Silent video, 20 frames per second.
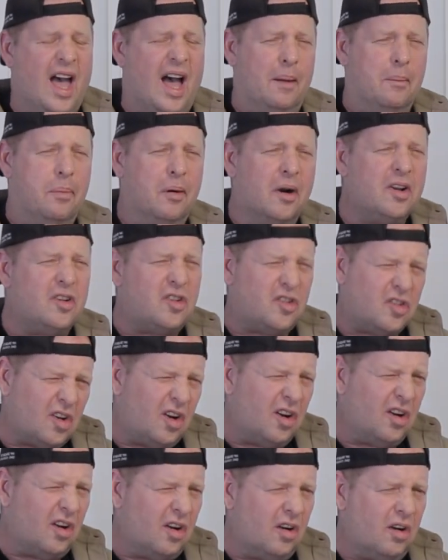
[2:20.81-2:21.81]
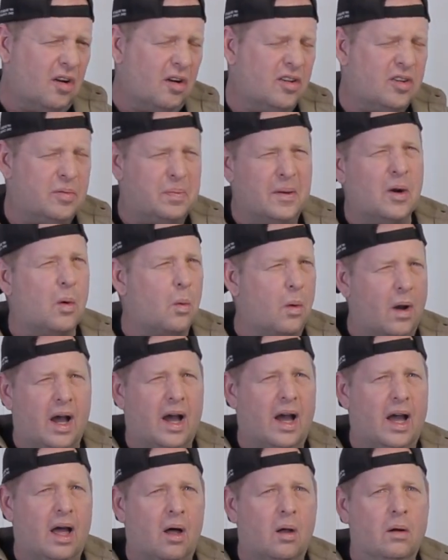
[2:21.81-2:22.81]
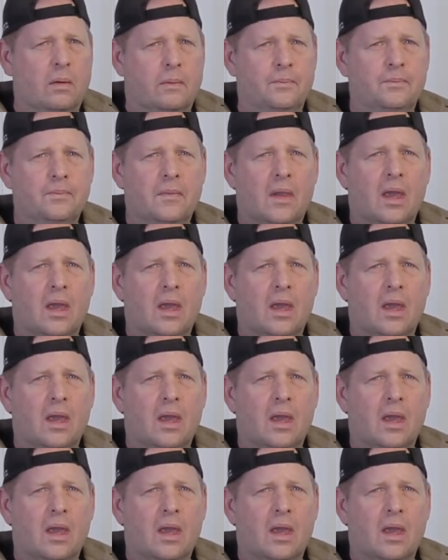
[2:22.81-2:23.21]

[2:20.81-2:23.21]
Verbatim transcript: I'm pretty sure, it's been a while.